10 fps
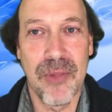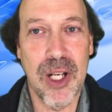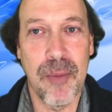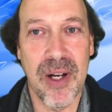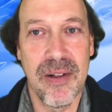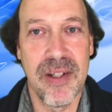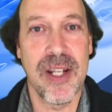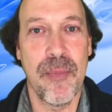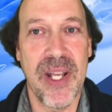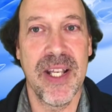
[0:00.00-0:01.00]
Think about it. Does
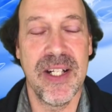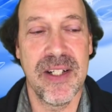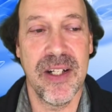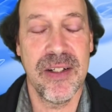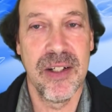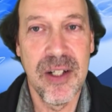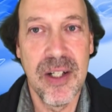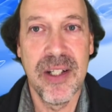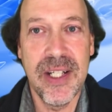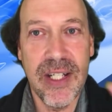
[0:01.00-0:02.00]
that make any sense?
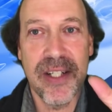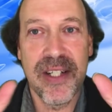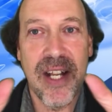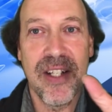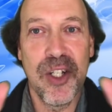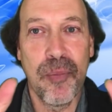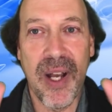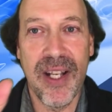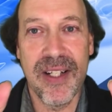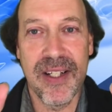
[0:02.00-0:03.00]
Each sentence
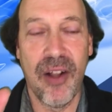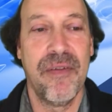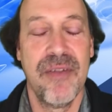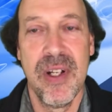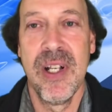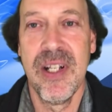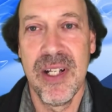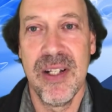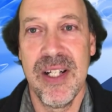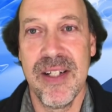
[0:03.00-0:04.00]
by itself
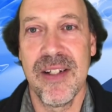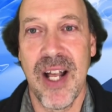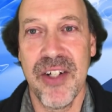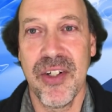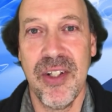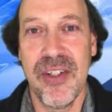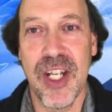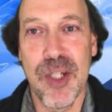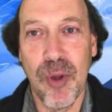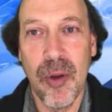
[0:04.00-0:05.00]
is logically
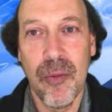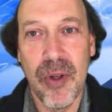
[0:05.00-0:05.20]
sensible.